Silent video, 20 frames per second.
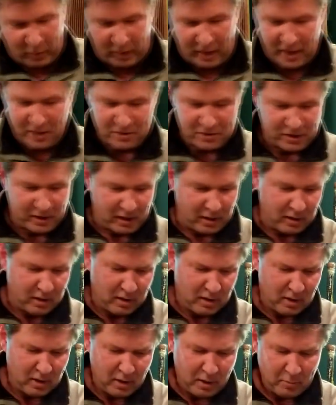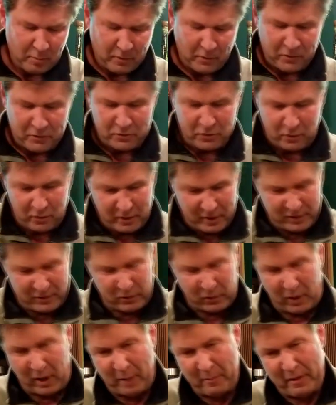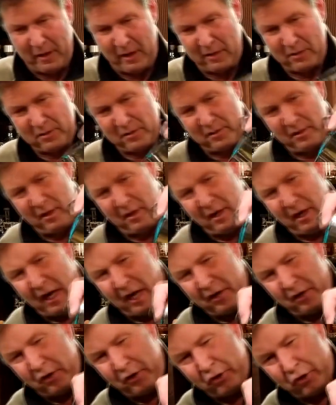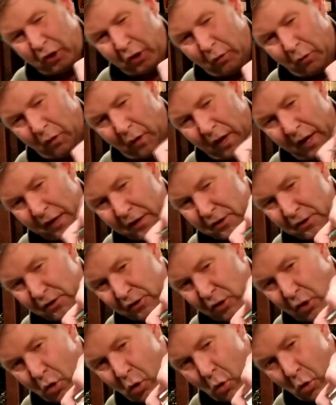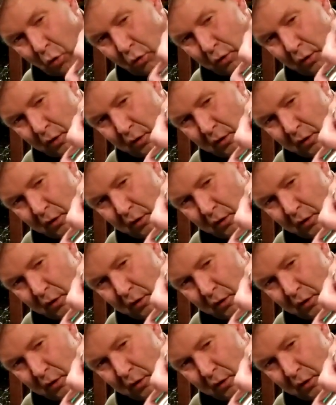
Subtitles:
ice in there, but there's no need to. I mean, I just shook it with ice. It's cold.